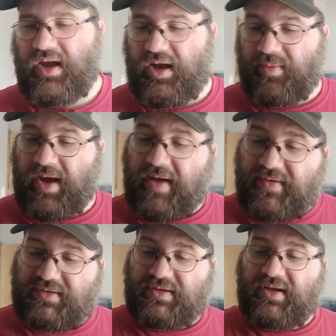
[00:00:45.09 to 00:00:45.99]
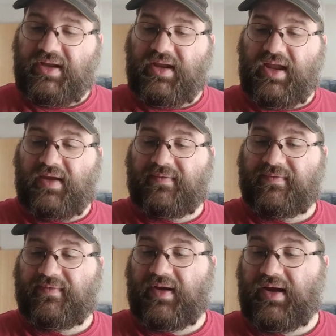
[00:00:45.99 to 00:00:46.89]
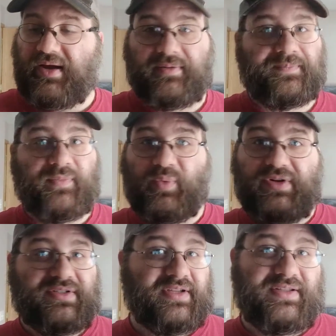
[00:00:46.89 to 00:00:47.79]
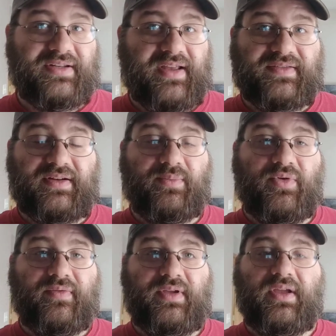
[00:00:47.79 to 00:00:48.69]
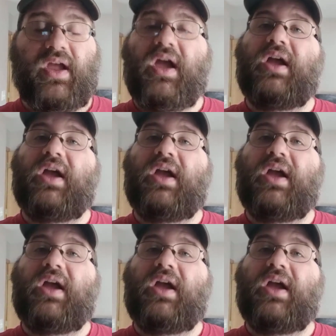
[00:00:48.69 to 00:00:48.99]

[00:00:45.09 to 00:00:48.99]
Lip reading: Obviously, if we're discussing deaths in a movie,